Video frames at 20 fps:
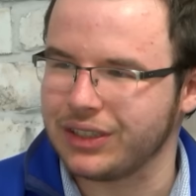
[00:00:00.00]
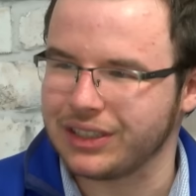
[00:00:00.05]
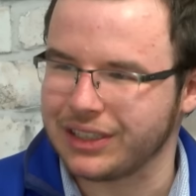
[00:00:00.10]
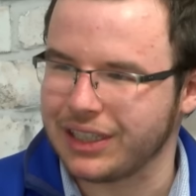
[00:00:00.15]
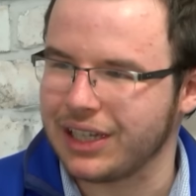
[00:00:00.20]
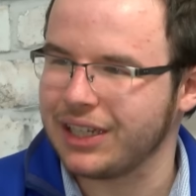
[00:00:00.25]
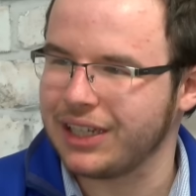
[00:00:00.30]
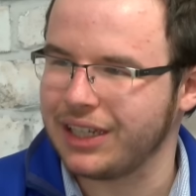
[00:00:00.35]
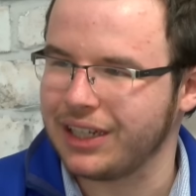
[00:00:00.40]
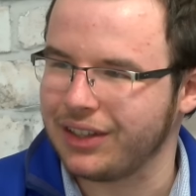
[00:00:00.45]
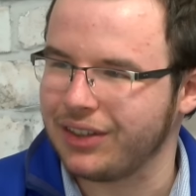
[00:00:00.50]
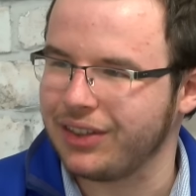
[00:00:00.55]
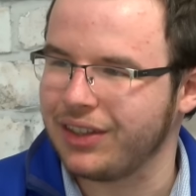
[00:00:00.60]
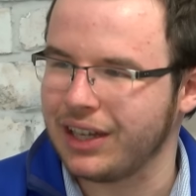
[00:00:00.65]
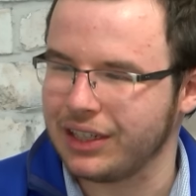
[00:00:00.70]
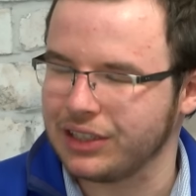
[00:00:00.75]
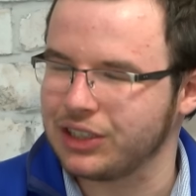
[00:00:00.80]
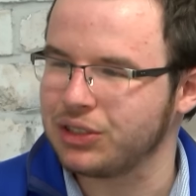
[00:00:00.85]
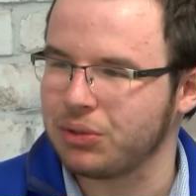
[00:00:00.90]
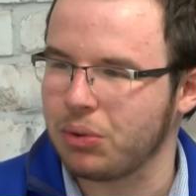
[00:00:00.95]
things lacking in
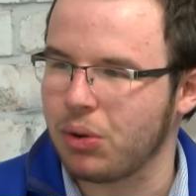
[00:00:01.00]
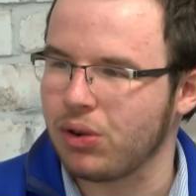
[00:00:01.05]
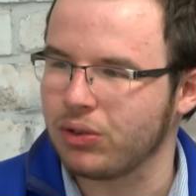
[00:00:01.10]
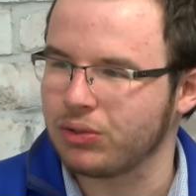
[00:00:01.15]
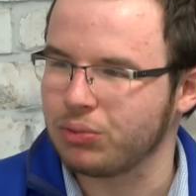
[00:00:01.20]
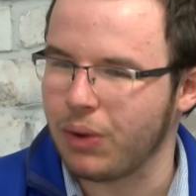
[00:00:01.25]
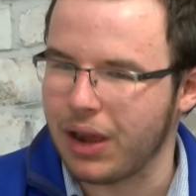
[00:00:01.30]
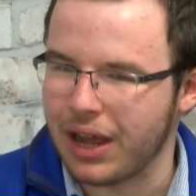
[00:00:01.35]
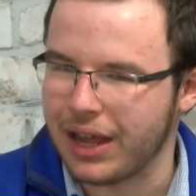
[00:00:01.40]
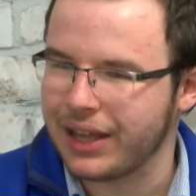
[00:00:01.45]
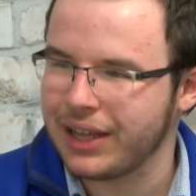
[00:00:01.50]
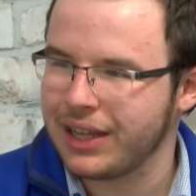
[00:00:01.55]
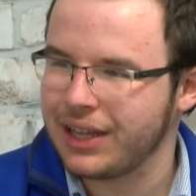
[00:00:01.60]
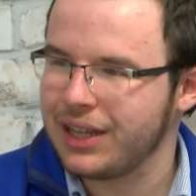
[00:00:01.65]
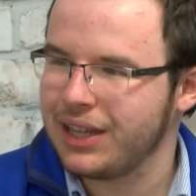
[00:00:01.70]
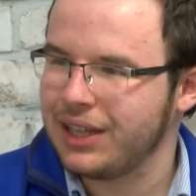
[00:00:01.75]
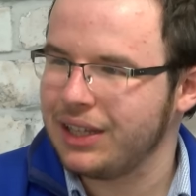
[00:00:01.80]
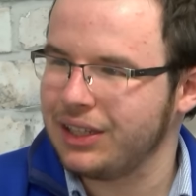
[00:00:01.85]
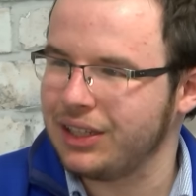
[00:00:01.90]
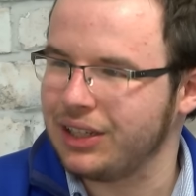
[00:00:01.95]
that squad where,
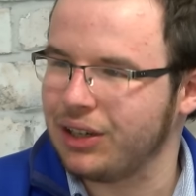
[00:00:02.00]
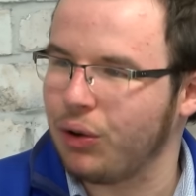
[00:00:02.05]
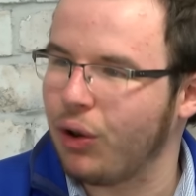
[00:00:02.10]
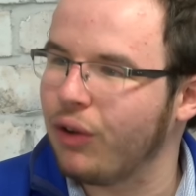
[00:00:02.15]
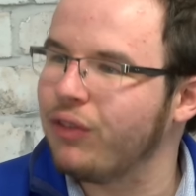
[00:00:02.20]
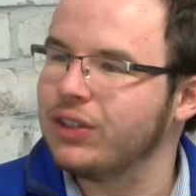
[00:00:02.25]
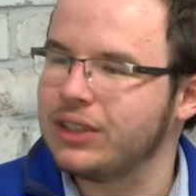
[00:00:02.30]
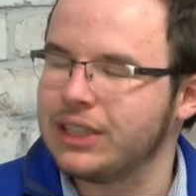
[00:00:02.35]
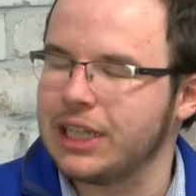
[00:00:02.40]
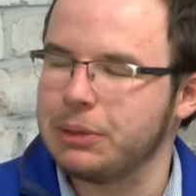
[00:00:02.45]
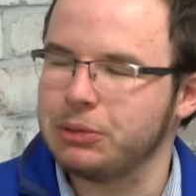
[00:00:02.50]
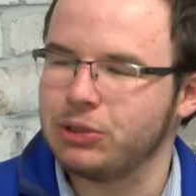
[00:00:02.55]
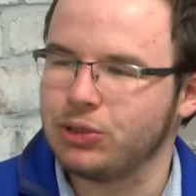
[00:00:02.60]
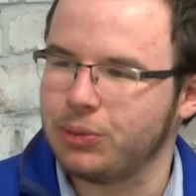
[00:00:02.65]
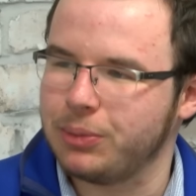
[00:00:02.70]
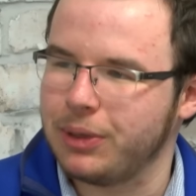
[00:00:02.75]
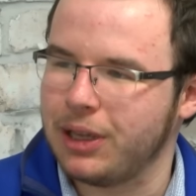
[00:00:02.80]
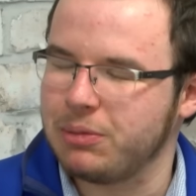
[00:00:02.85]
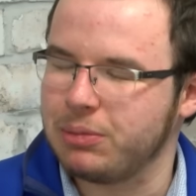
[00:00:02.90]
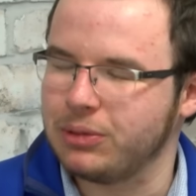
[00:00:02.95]
you know, other teams
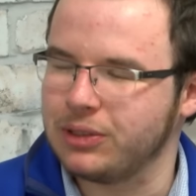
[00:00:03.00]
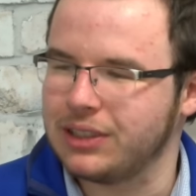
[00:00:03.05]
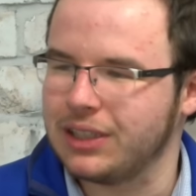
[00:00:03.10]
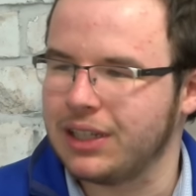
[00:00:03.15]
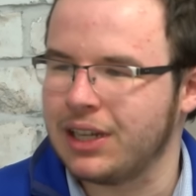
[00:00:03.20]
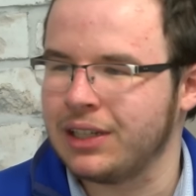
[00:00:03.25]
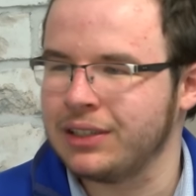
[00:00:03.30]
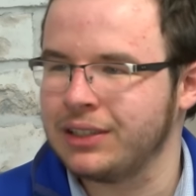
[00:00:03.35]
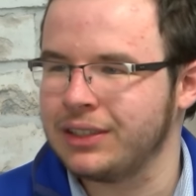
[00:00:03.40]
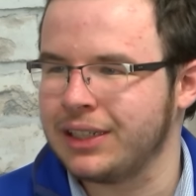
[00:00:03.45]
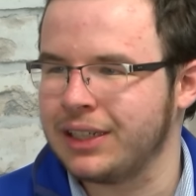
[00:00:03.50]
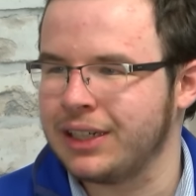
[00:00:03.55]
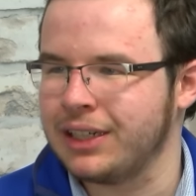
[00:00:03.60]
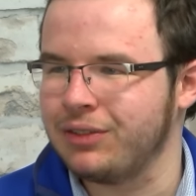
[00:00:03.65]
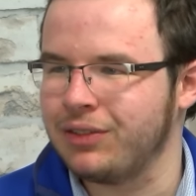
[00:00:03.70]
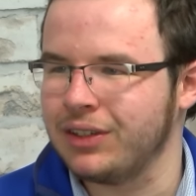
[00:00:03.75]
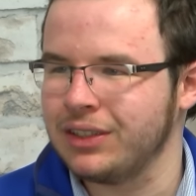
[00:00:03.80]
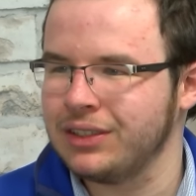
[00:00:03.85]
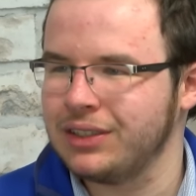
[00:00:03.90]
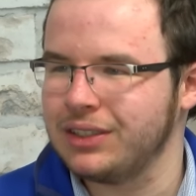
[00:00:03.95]
will be able to take
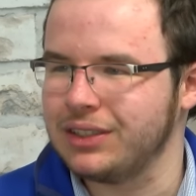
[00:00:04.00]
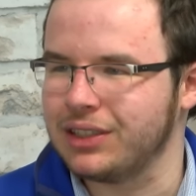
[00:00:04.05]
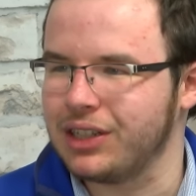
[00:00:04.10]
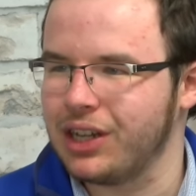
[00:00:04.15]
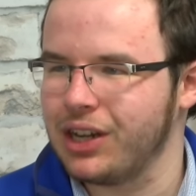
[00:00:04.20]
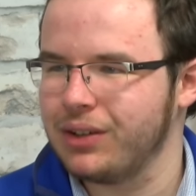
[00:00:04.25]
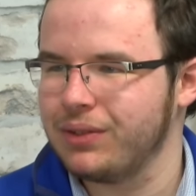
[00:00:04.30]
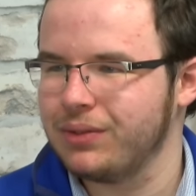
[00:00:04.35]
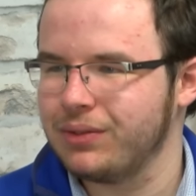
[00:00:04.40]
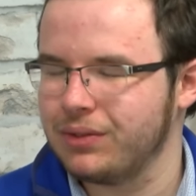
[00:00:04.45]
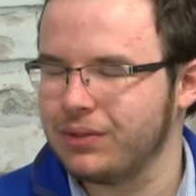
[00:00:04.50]
advantage.